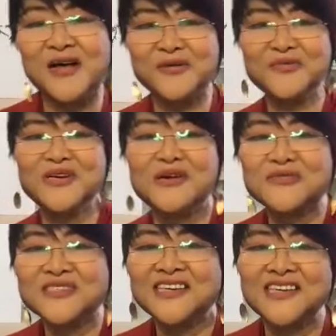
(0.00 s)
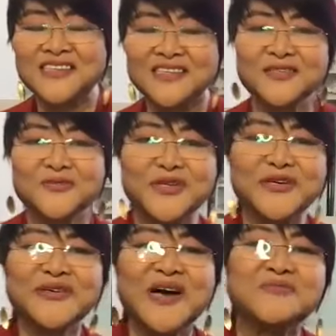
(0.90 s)
When I was a little
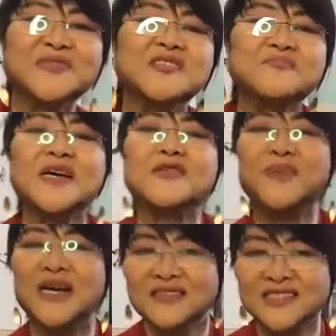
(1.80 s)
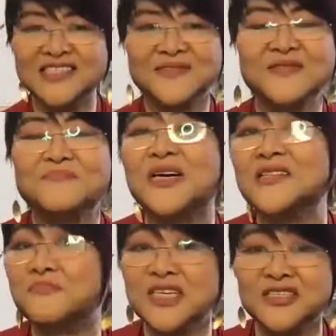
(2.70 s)
girl, I was spellbound by the
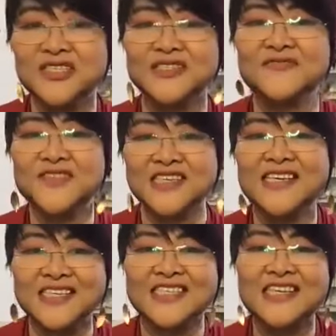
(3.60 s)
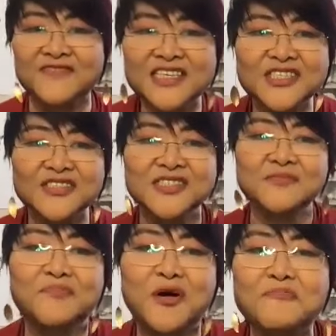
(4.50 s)
pictures of the excavations
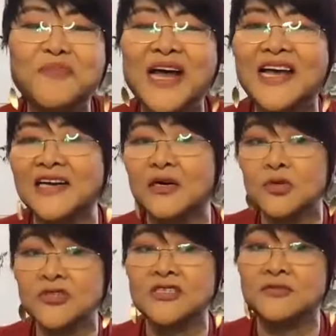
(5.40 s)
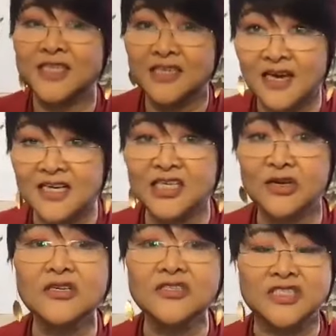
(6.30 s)
in Pompeii, and I wanted to be an
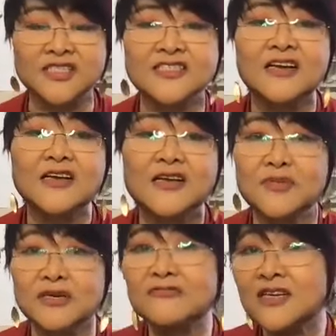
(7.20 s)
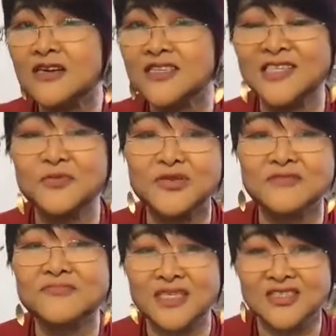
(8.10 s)
archaeologist, but I realized there
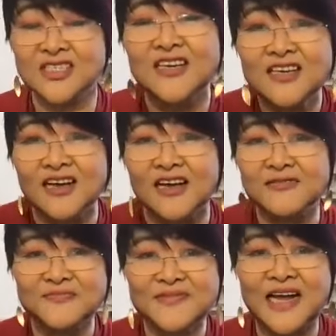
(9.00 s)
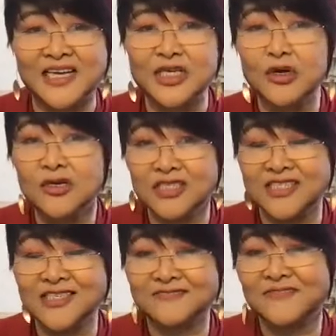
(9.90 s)
wasn't much
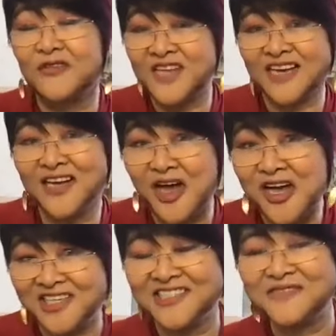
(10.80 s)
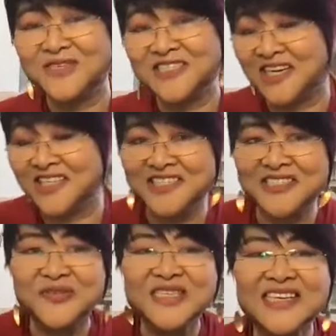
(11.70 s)
archaeology of that kind to be done in
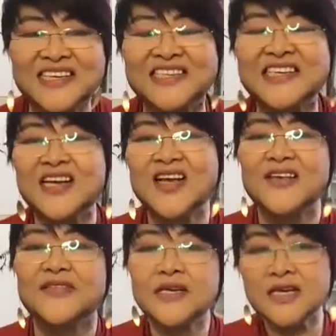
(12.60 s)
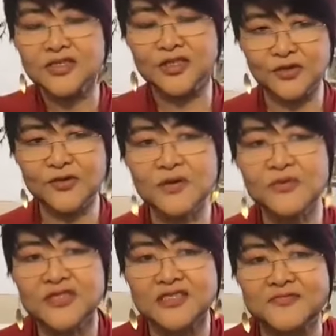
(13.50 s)
New Zealand. Then at school, I
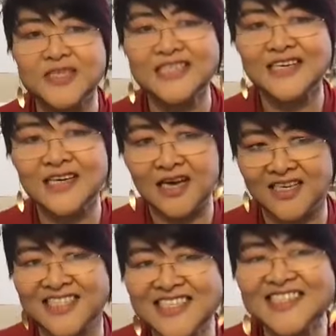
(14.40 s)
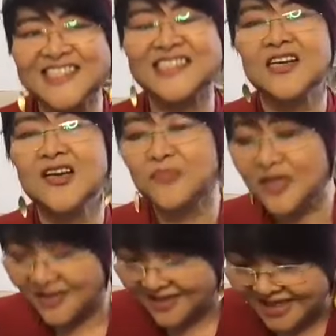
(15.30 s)
wanted to be an artist,
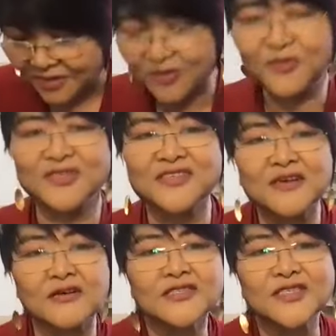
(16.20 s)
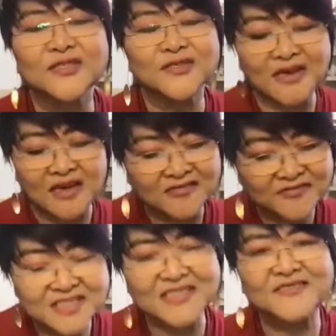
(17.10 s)
but that wasn't going to
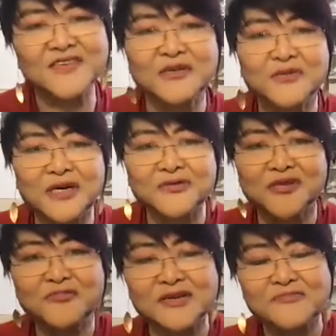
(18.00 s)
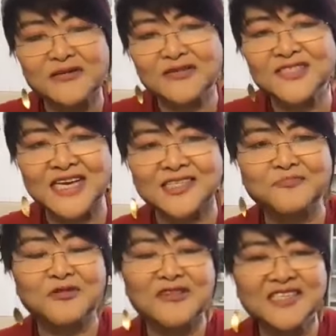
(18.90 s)
fit in very well with my parents'
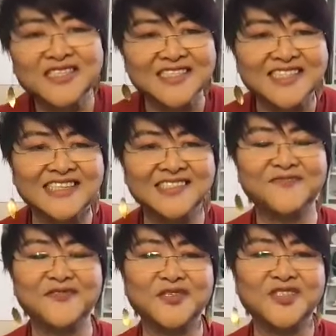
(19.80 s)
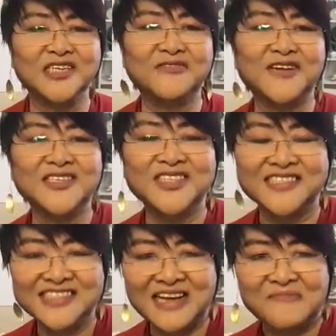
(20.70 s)
aspirations as
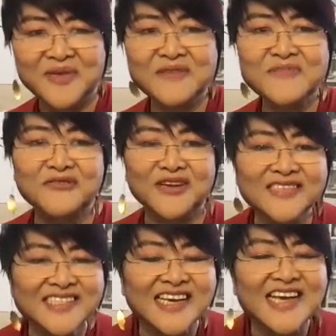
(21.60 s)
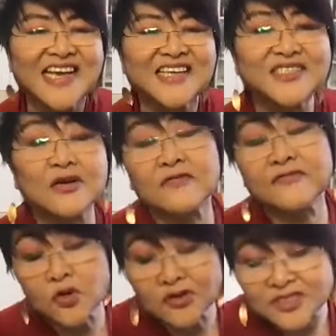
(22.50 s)
first-generation immigrants. So of
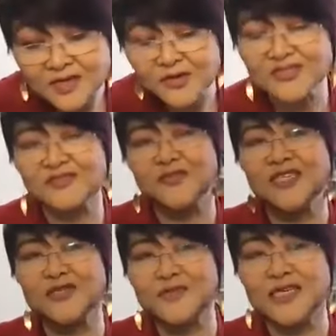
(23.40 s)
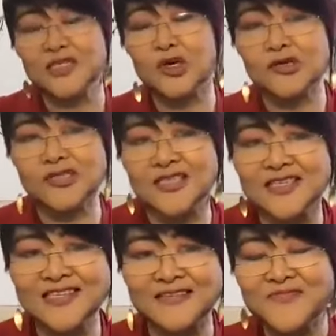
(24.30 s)
course, they wanted me to be a
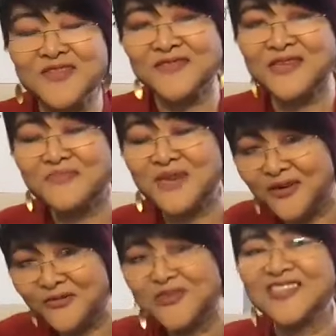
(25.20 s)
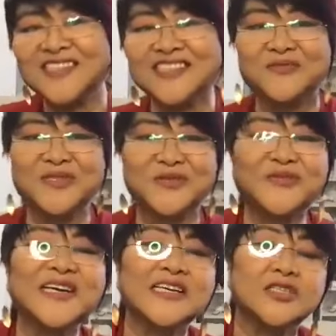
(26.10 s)
doctor, and that my older sister was
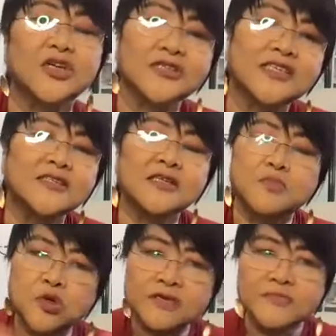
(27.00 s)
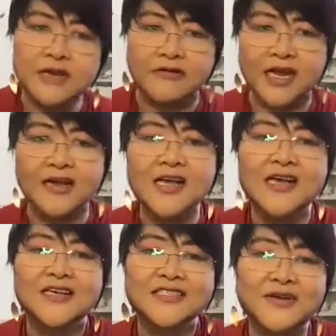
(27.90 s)
already a doctor, and the more the merrier.
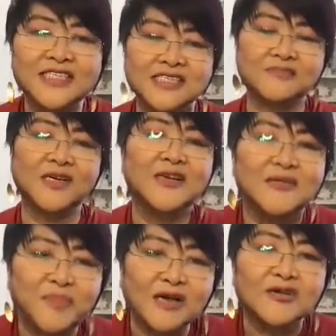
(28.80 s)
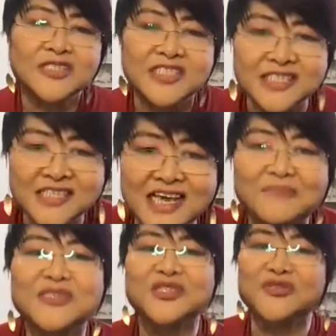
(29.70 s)
So I did biology,
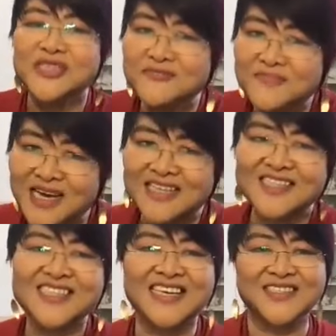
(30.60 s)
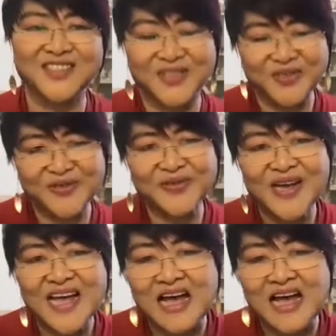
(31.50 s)
chemistry, maths at school.